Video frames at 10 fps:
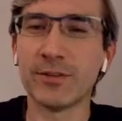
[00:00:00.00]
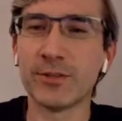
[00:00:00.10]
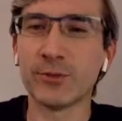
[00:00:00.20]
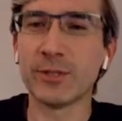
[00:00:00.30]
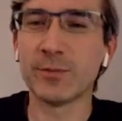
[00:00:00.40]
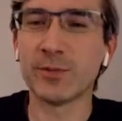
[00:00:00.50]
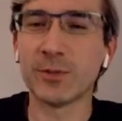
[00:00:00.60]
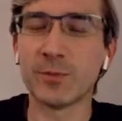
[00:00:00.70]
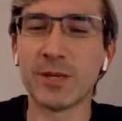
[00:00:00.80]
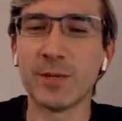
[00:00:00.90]
the stream
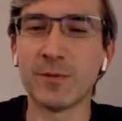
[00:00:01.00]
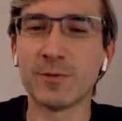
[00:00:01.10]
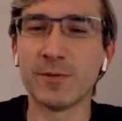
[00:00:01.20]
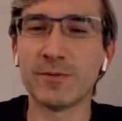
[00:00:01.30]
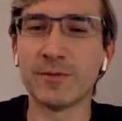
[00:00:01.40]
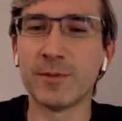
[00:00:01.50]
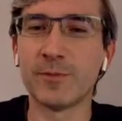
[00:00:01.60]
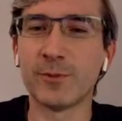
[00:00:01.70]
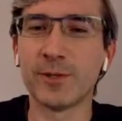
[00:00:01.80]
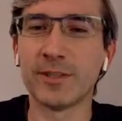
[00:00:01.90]
sometime if you're up
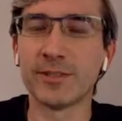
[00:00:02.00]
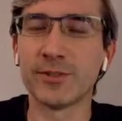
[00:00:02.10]
for it.